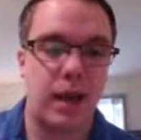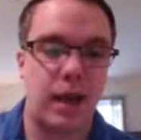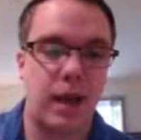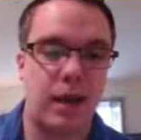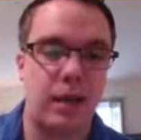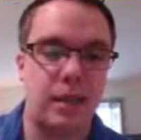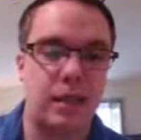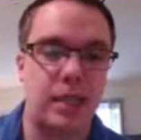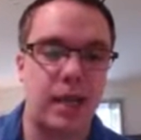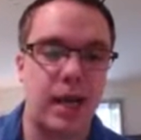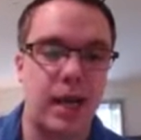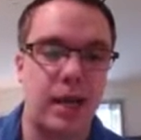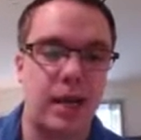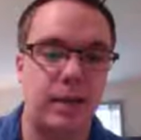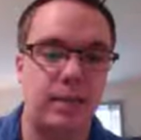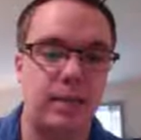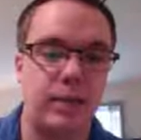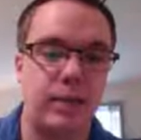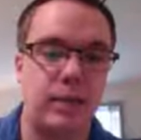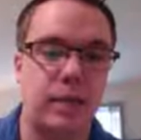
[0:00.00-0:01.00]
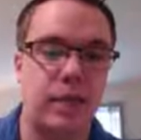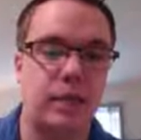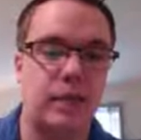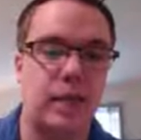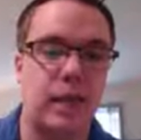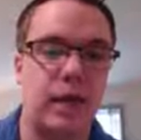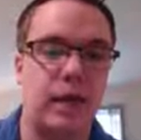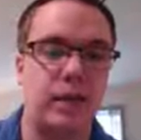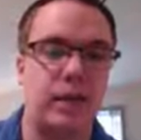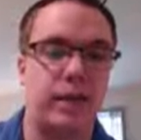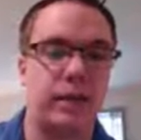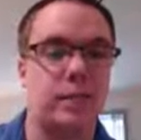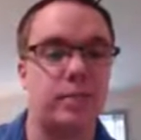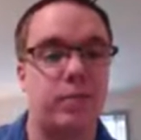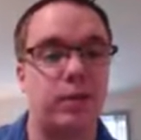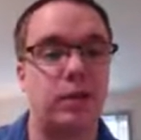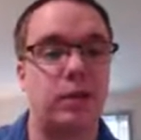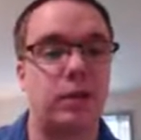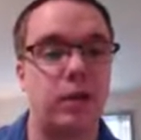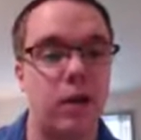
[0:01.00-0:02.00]
And any percentile that's
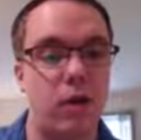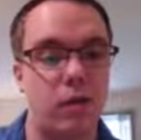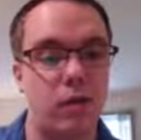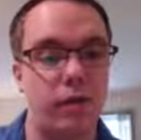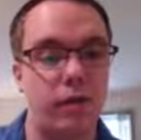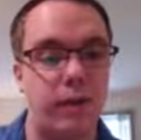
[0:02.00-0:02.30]
below